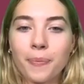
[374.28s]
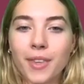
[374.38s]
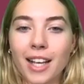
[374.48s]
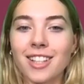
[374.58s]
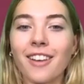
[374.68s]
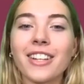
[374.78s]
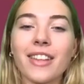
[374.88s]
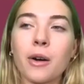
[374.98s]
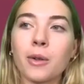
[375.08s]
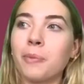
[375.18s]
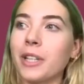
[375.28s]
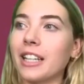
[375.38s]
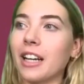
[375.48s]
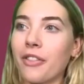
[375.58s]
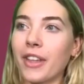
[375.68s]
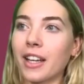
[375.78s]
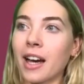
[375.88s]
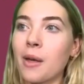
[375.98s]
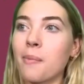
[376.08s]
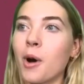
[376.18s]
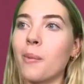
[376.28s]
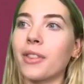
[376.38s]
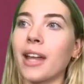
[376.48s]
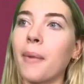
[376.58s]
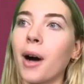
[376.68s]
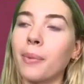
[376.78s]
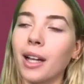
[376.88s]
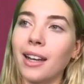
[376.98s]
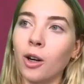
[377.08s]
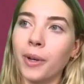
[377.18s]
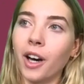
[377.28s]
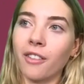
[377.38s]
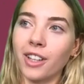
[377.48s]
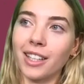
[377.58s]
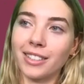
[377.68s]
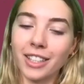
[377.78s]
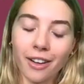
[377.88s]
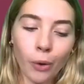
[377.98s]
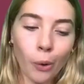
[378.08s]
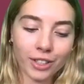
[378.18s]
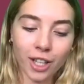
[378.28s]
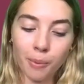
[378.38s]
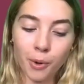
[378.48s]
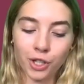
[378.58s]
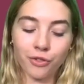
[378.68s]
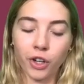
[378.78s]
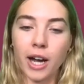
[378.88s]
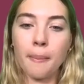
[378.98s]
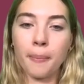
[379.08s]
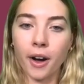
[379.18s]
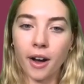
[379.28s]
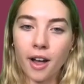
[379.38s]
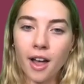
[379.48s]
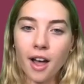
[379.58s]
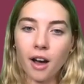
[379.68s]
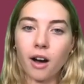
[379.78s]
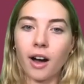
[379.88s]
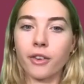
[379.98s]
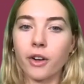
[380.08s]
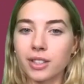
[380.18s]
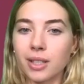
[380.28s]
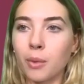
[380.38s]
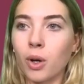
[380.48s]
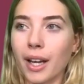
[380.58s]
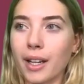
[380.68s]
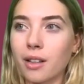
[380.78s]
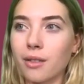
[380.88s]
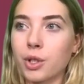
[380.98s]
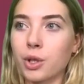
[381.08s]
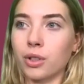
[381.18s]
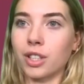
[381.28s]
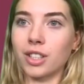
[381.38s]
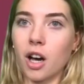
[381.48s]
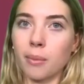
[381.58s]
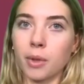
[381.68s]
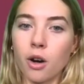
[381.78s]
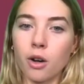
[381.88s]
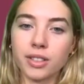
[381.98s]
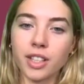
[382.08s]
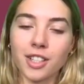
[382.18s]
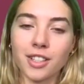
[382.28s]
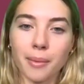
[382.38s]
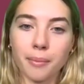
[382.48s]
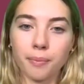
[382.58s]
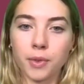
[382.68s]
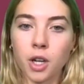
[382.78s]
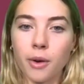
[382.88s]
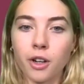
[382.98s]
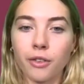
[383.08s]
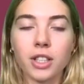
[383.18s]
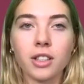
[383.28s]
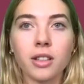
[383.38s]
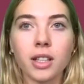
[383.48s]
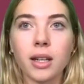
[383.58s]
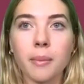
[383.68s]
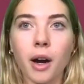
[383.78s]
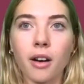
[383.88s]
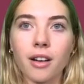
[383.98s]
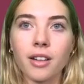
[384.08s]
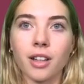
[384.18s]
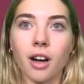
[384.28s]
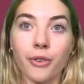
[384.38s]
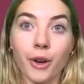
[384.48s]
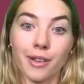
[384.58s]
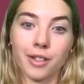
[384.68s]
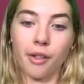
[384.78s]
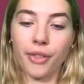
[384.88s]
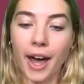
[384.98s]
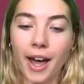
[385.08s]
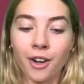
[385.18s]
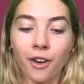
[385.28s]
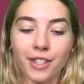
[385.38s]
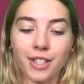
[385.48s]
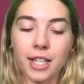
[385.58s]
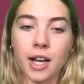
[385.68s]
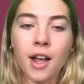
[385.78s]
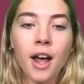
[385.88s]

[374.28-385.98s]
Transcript: As lovely as that would be, I think at the moment that might be a little bit unrealistic. Of course, I'll push for it, but I've got some more like shorter term goals, such as I'm going off to uni in America, so I'll focus on that. And obviously,